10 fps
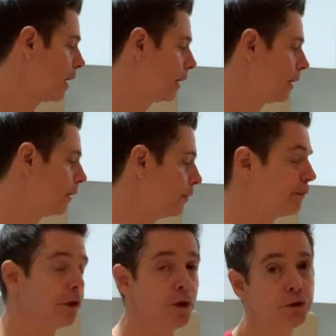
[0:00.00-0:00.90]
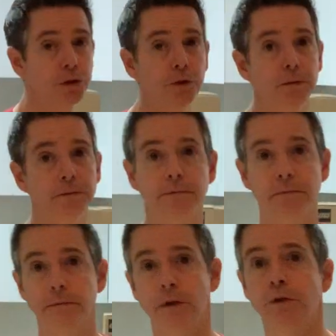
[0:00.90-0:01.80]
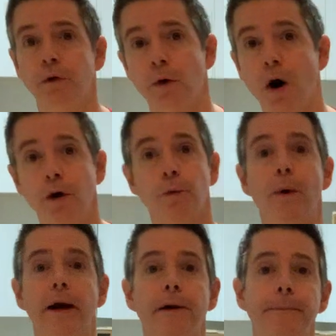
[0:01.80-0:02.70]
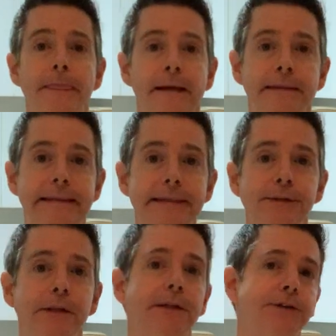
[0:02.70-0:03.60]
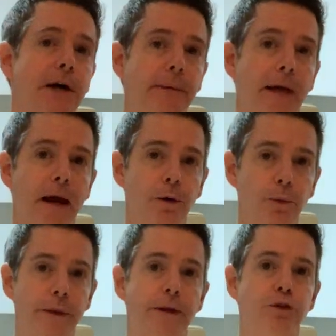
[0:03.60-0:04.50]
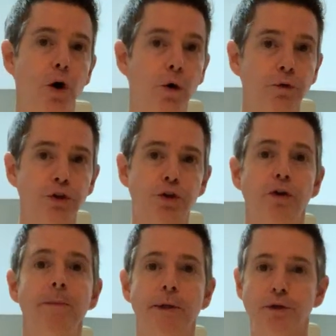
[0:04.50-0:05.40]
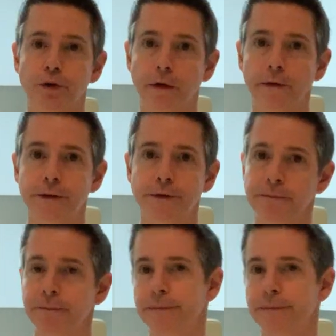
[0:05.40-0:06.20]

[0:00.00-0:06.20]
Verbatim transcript: uh, for those of you who aren't aware, Disney is coming out with its own streaming service,